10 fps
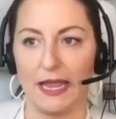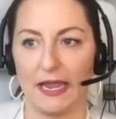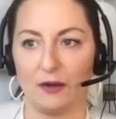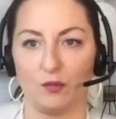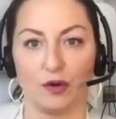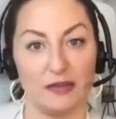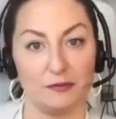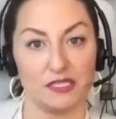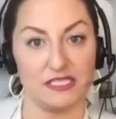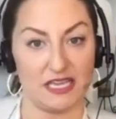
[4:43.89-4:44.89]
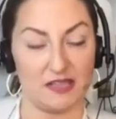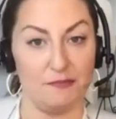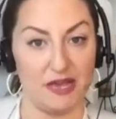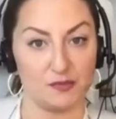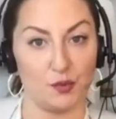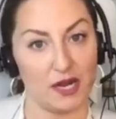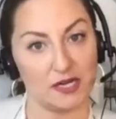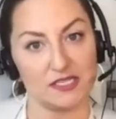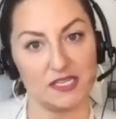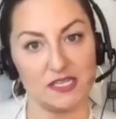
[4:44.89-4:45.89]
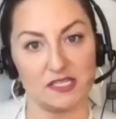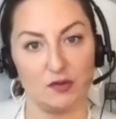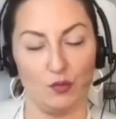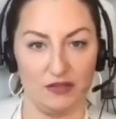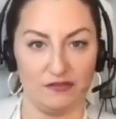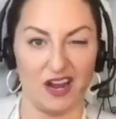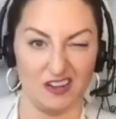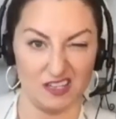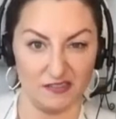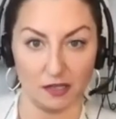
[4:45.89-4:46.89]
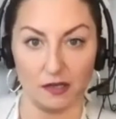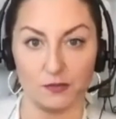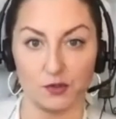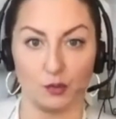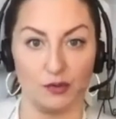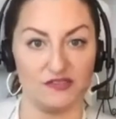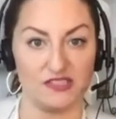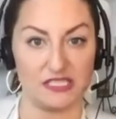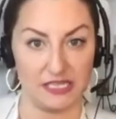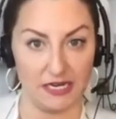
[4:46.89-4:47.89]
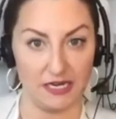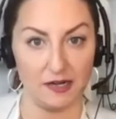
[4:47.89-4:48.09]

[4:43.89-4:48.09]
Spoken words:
and we're able to take the best practices that we've kind of developed or we've seen